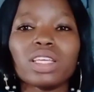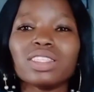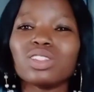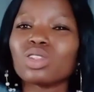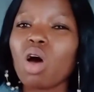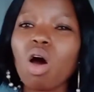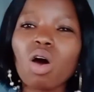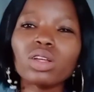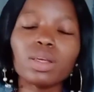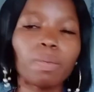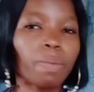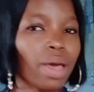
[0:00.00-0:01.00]
it all
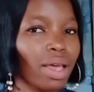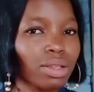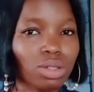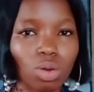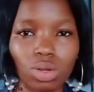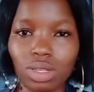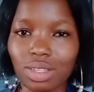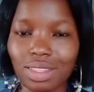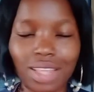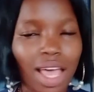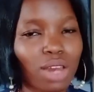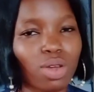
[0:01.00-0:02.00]
depends on the
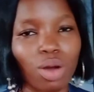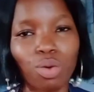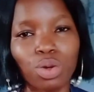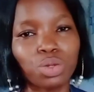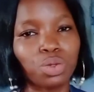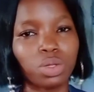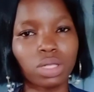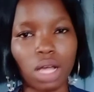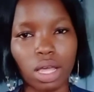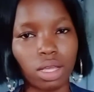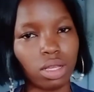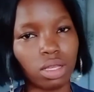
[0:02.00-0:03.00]
style you are going to
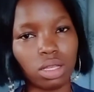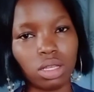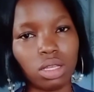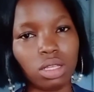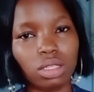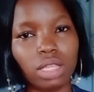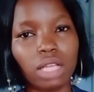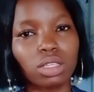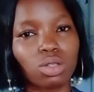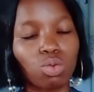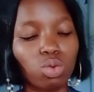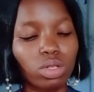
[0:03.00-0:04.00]
tie. That
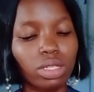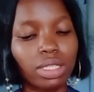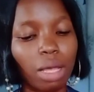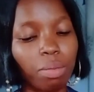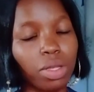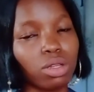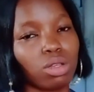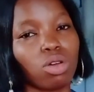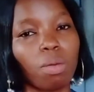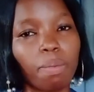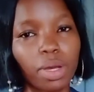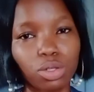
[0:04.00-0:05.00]
will determine your
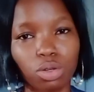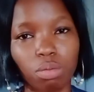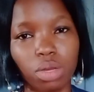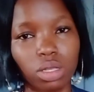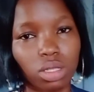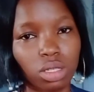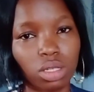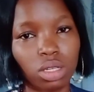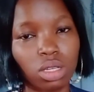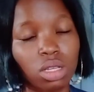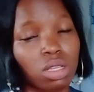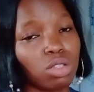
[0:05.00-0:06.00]
measurements.
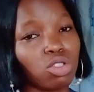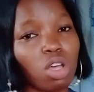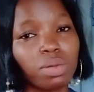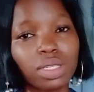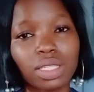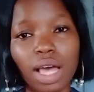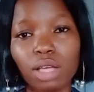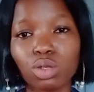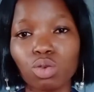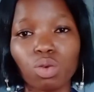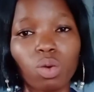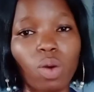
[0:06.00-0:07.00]
Some styles
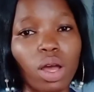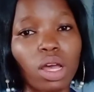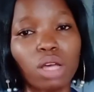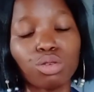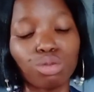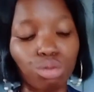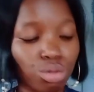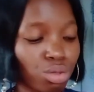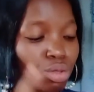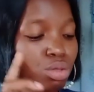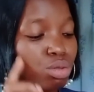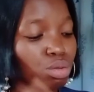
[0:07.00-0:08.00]
will require you
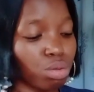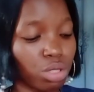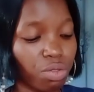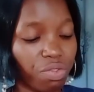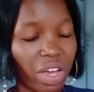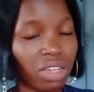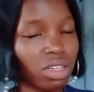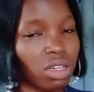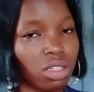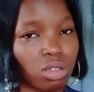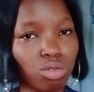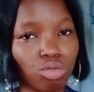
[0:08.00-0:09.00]
dividing
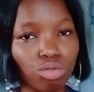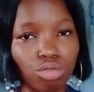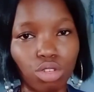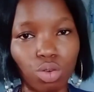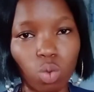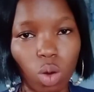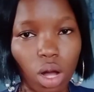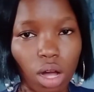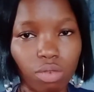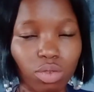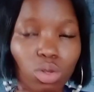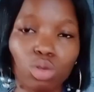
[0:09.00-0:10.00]
it into 2 equal
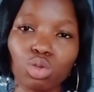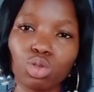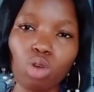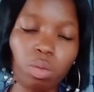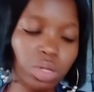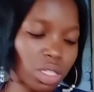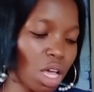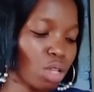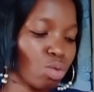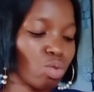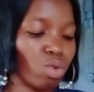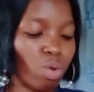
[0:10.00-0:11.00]
halves. Some
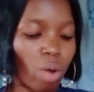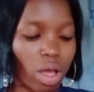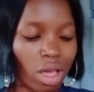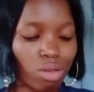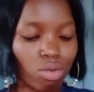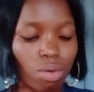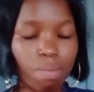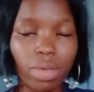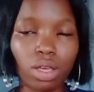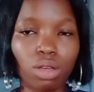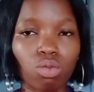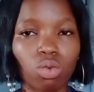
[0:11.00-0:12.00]
styles will require you
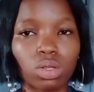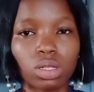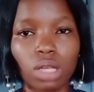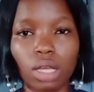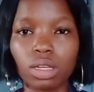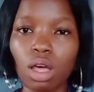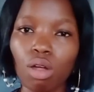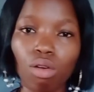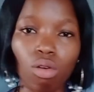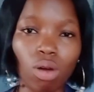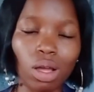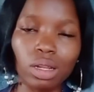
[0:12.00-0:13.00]
making one side
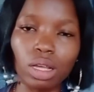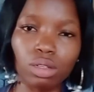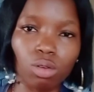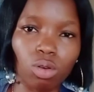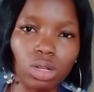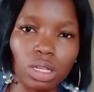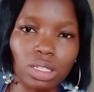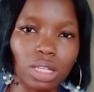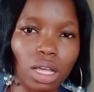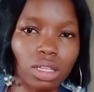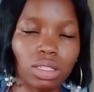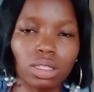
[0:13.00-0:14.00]
longer than the other
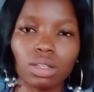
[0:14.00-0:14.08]
side.